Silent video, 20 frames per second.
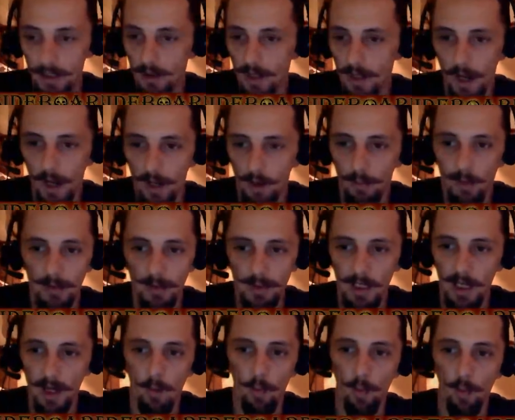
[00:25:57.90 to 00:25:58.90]
I almost
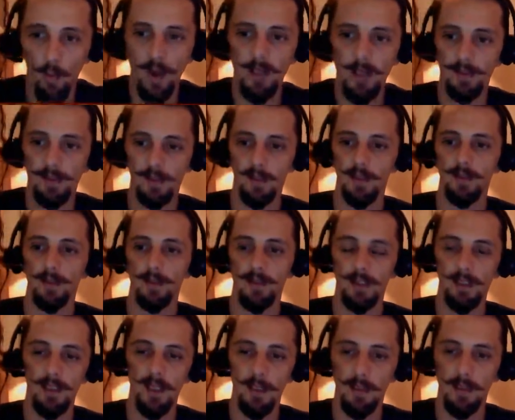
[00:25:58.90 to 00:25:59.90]
can't wait to
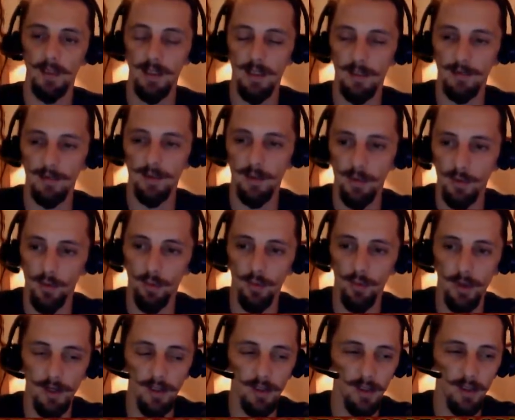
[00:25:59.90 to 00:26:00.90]
get into
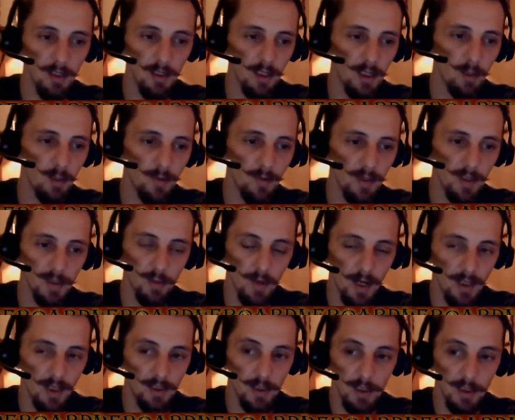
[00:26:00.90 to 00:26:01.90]
running a league with this one.
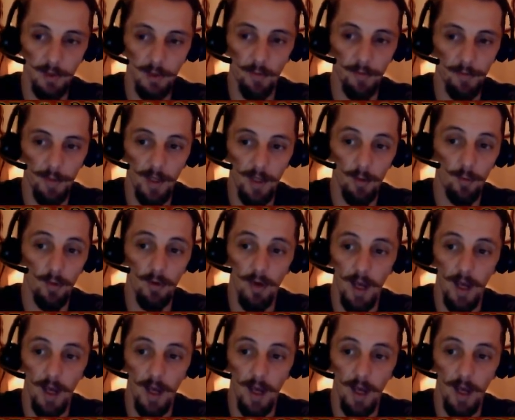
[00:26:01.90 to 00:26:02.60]
I just don't think we'll